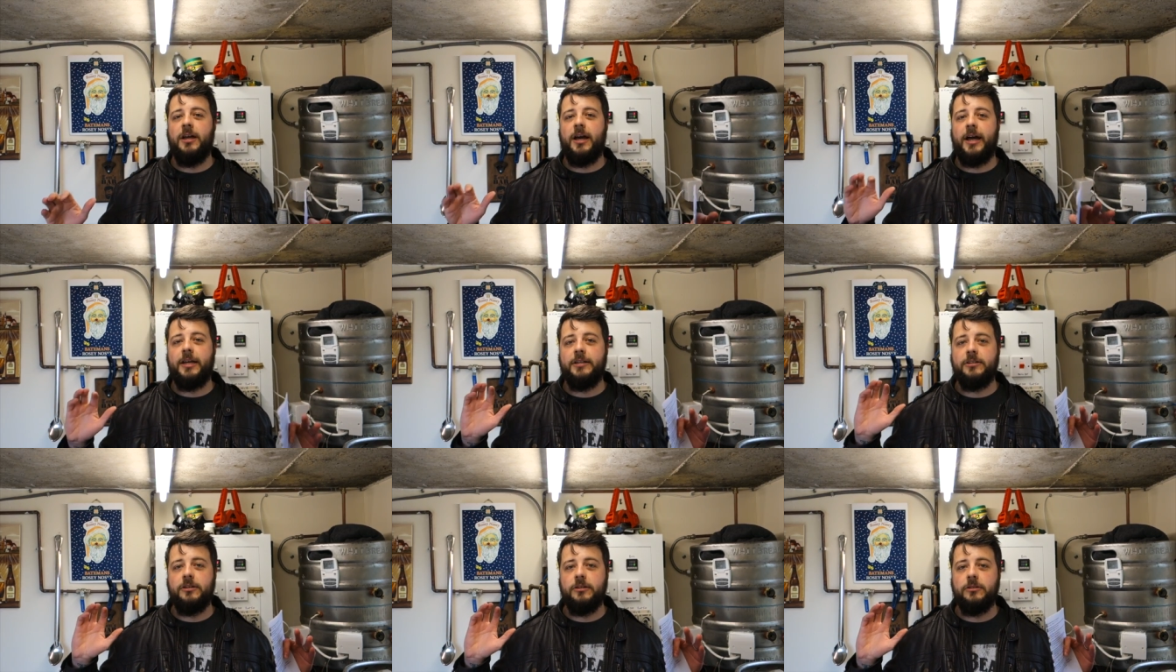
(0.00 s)

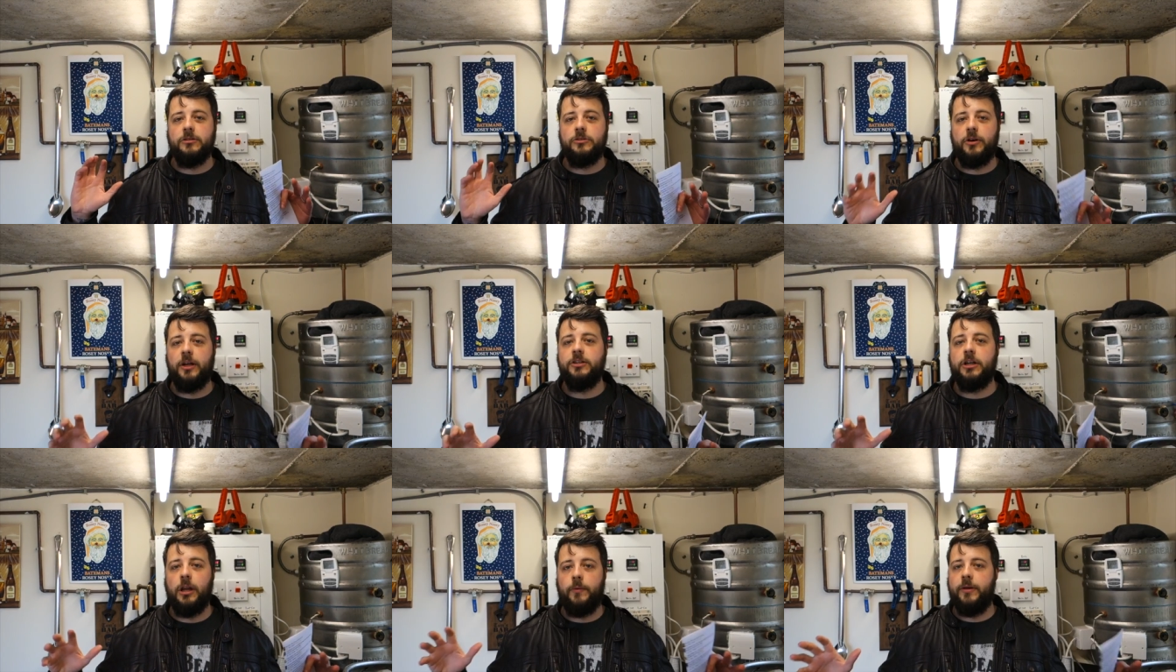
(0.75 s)
and tried to
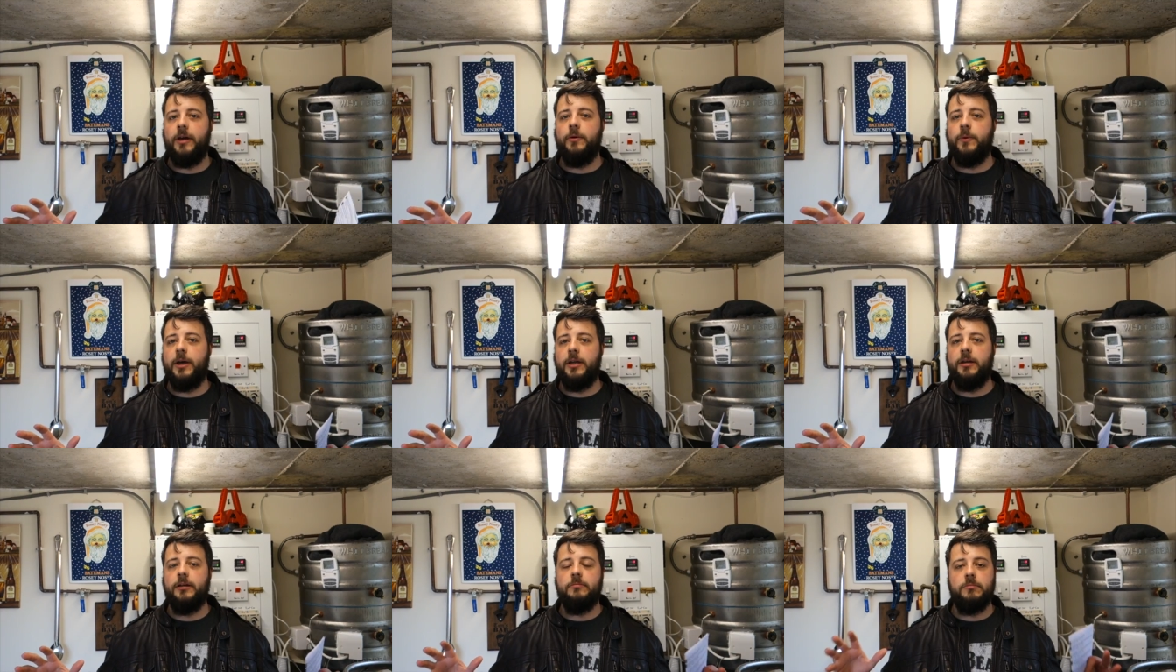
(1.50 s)
clone it that way,
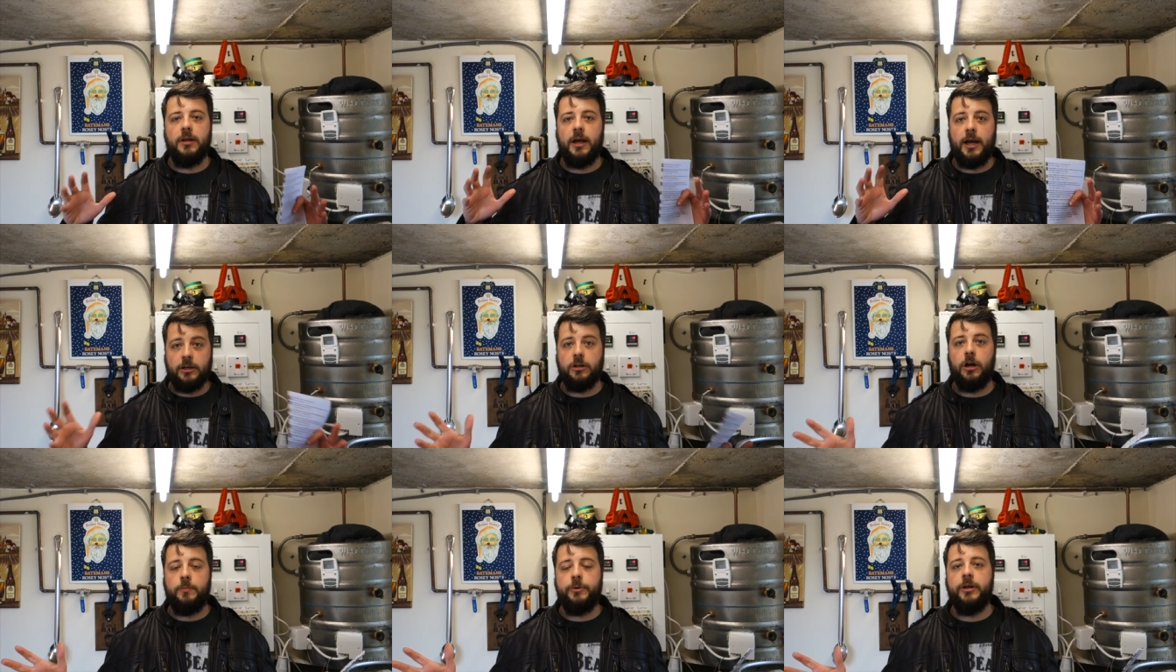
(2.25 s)
and
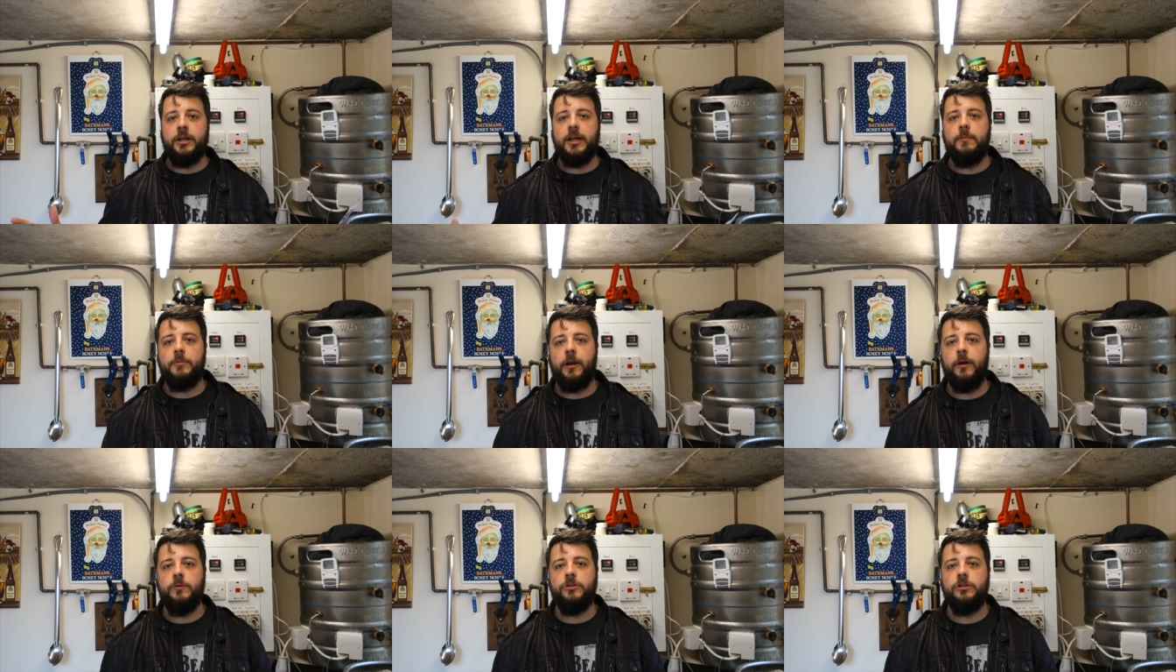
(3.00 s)
got pretty damn
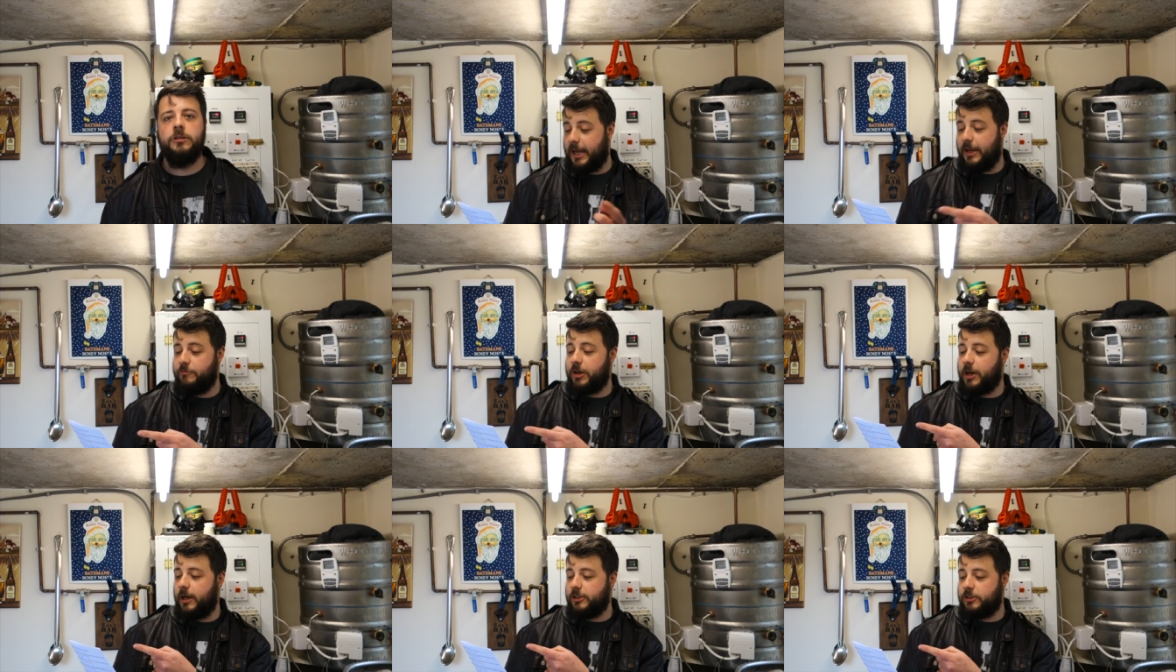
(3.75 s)
close. In
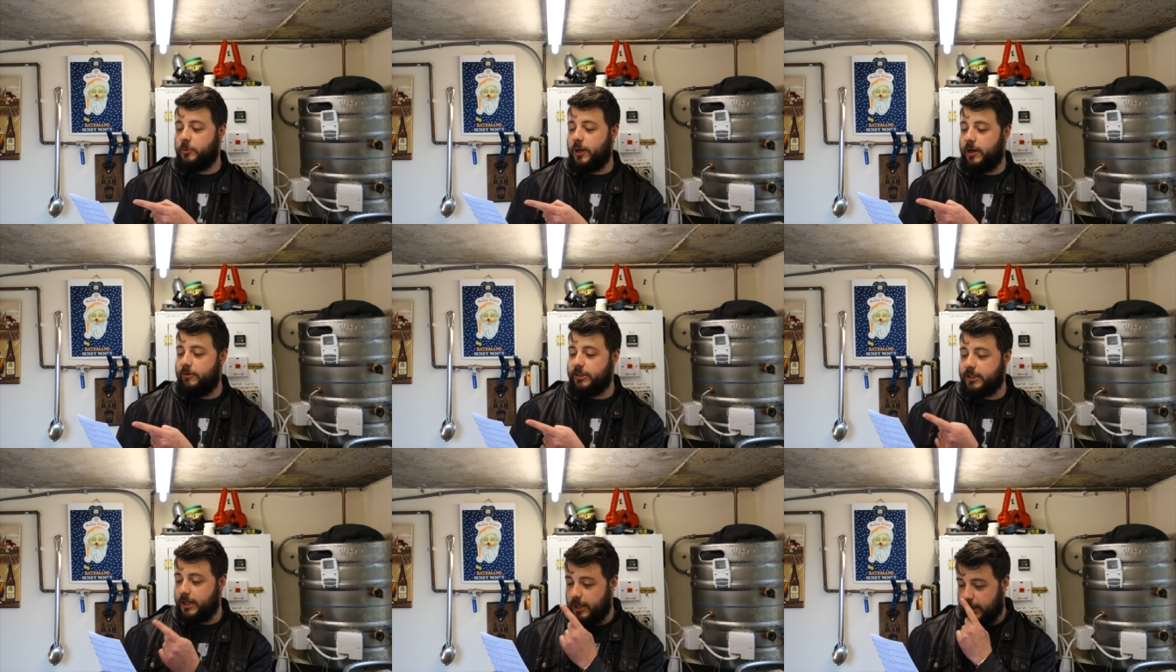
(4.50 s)
regards to where
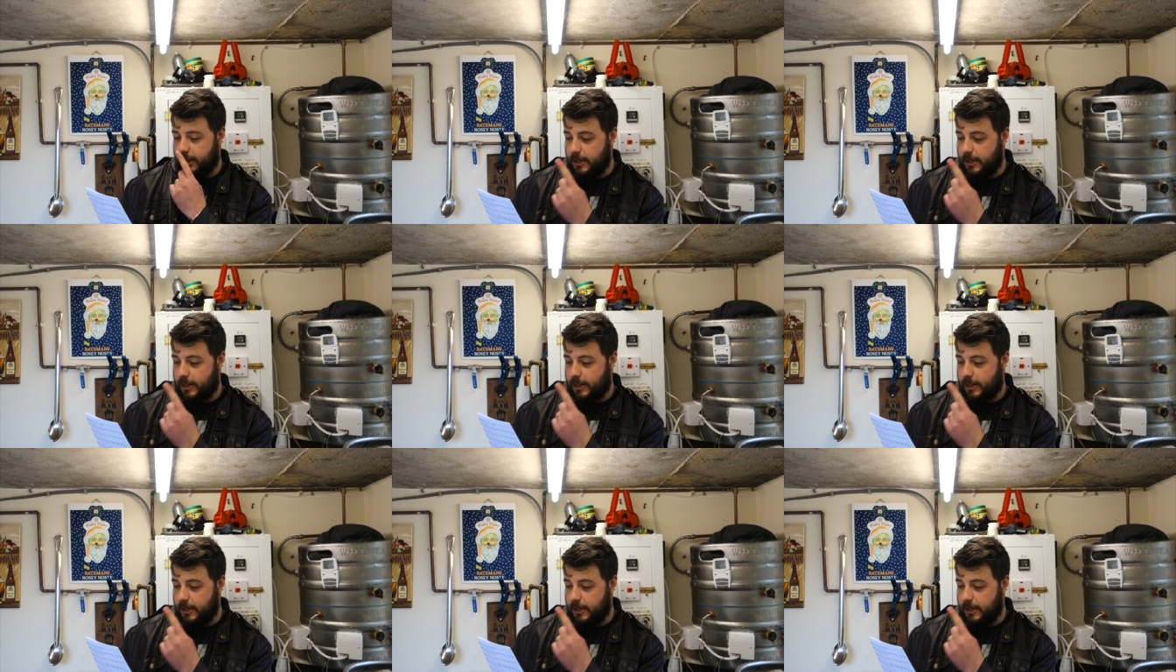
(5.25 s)
is it,